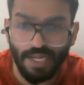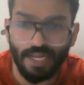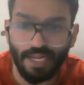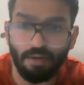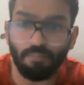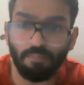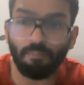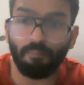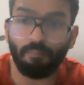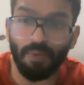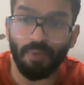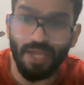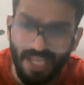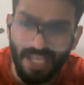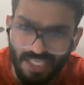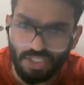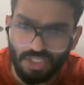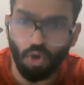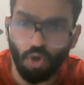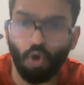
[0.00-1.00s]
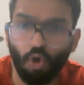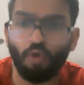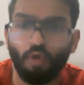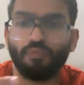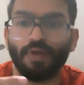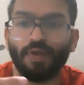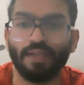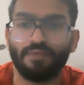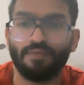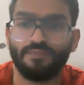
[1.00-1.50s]
in pace of
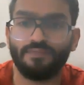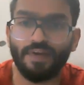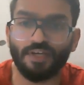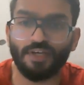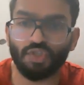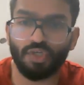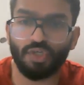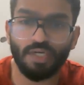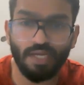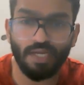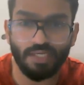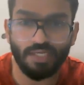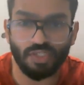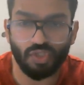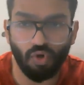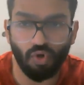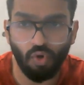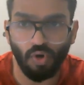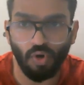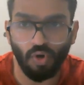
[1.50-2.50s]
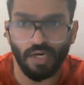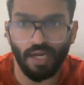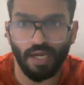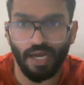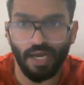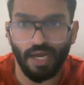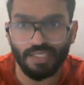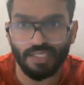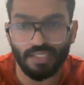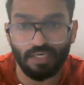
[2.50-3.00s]
inflation is called
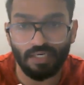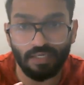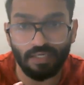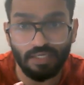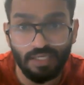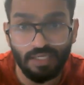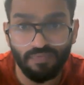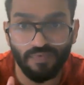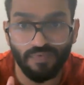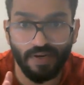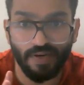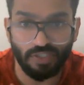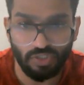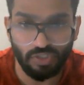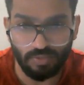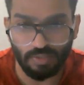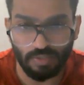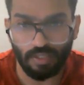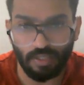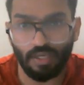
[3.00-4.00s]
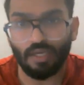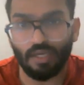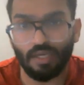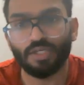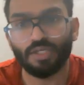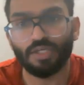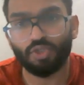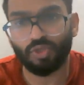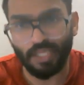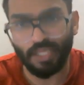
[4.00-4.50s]
as deflation.
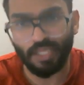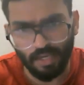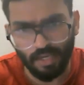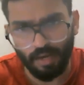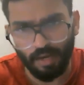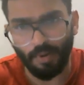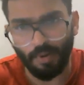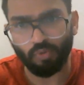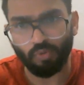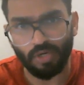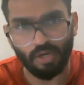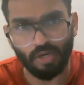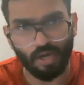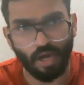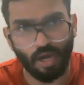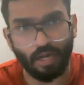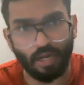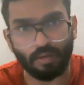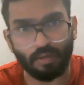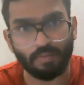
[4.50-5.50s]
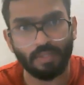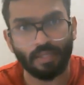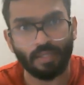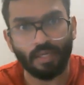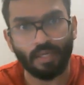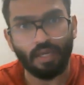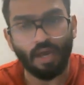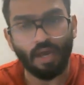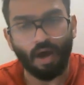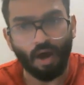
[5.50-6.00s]
So think about a car.
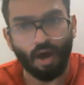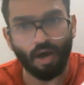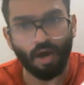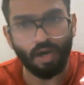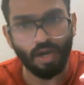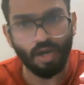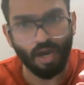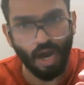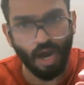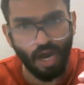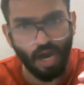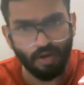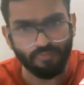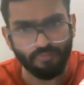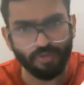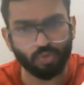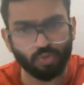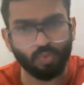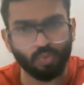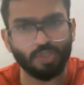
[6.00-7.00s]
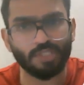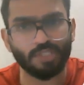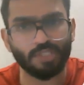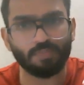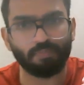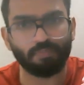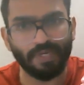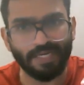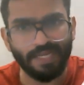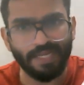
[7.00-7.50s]
A car which was
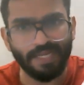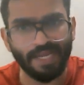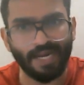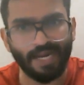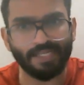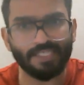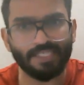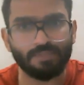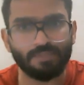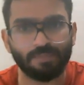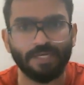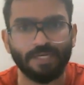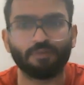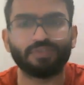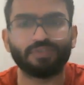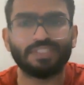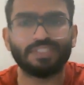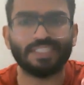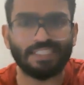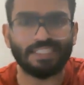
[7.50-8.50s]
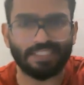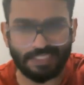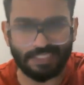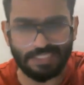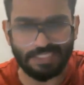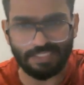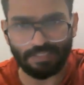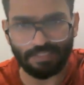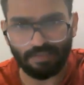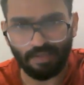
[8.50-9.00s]
speeding at the speed of
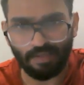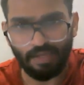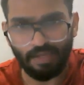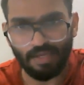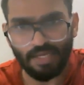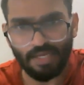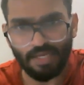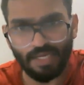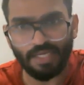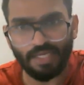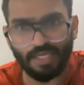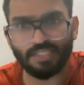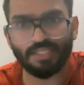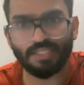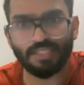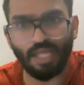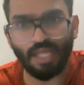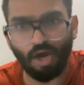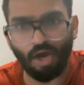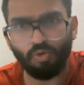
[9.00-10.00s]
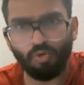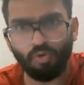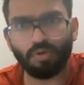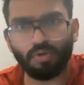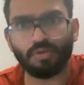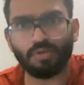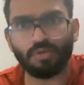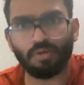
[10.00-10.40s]
60 is now